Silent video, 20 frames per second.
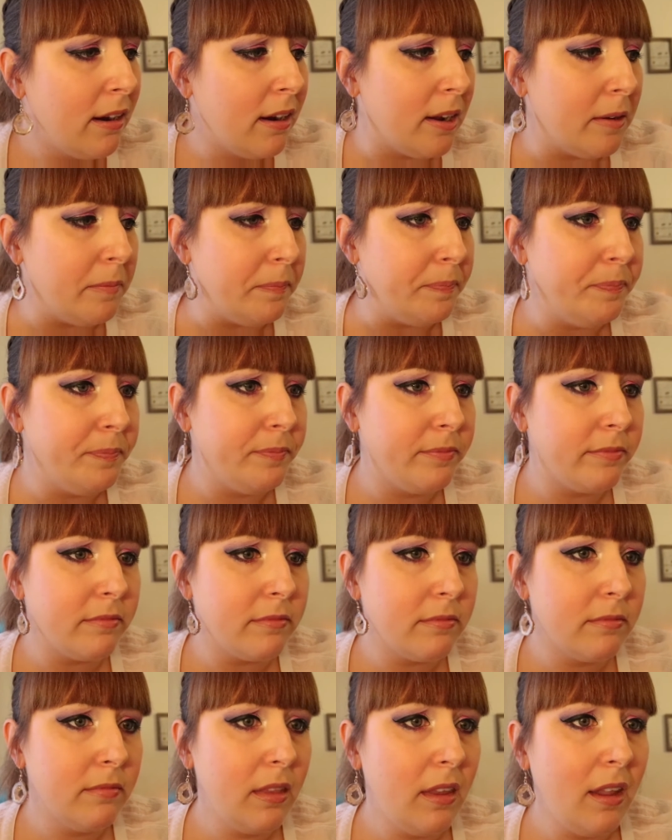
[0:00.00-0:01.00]
I
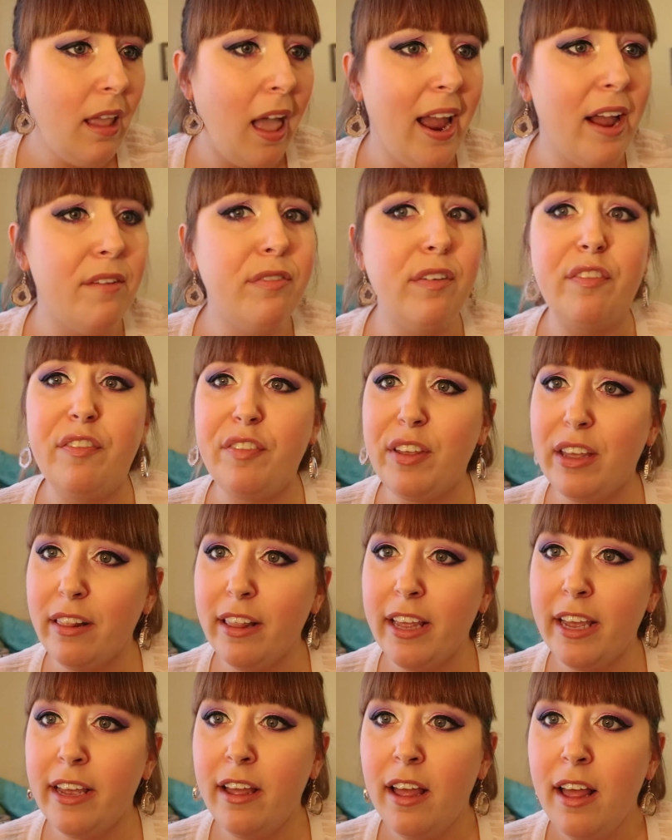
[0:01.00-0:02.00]
have a
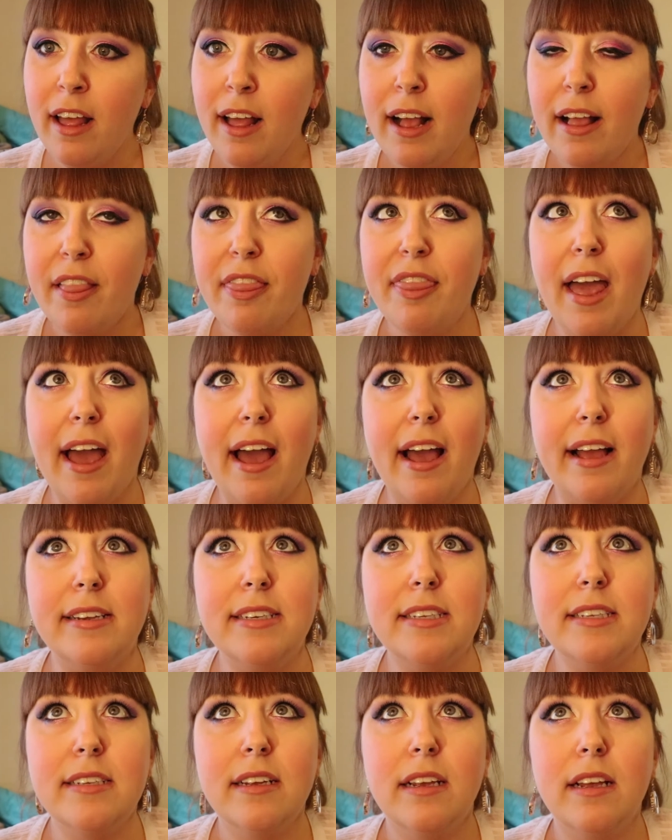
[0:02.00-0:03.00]
feeling
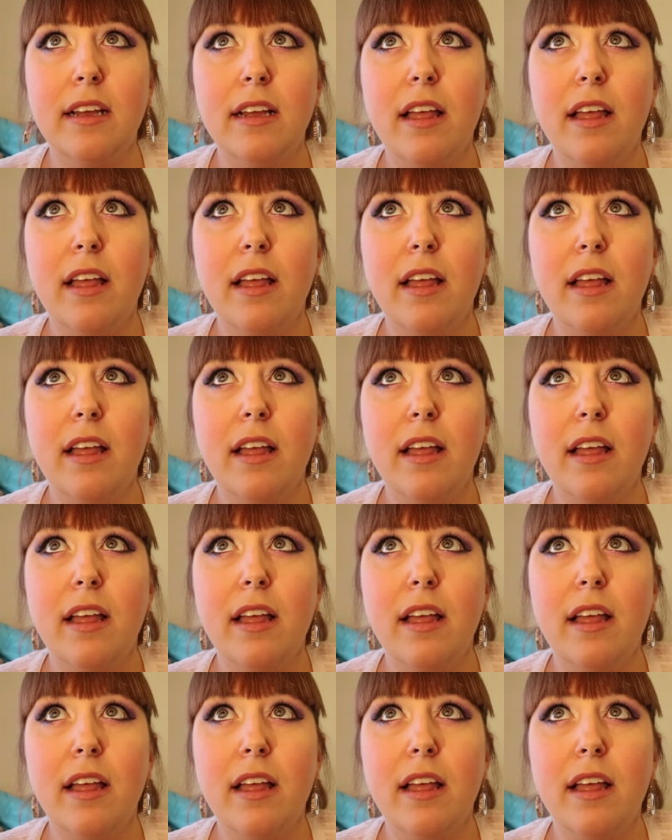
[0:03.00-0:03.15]
that